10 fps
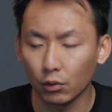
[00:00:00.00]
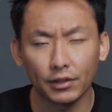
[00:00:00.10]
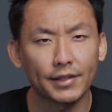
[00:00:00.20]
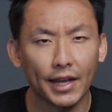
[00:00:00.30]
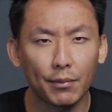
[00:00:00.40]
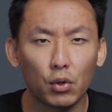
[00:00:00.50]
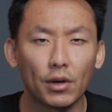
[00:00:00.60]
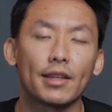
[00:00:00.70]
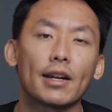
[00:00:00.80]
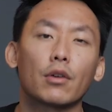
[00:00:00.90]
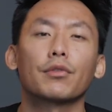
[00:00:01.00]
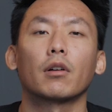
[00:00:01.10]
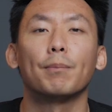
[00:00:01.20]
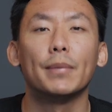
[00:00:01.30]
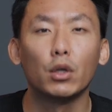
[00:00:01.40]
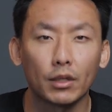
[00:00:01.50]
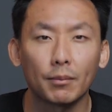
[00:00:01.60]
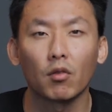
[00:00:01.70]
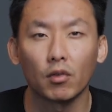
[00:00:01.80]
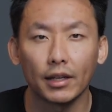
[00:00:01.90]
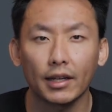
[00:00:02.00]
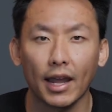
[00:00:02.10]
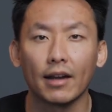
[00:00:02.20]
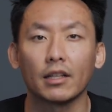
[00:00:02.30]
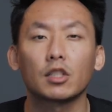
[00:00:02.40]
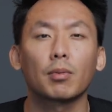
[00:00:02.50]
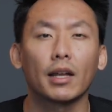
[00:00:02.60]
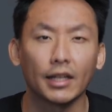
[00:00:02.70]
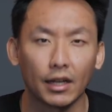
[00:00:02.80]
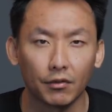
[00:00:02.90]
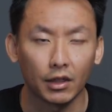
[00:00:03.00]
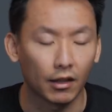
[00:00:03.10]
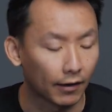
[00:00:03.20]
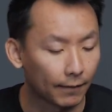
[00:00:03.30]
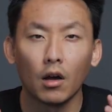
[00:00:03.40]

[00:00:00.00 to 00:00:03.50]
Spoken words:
on the table and then I'll start building my rig and explaining everything.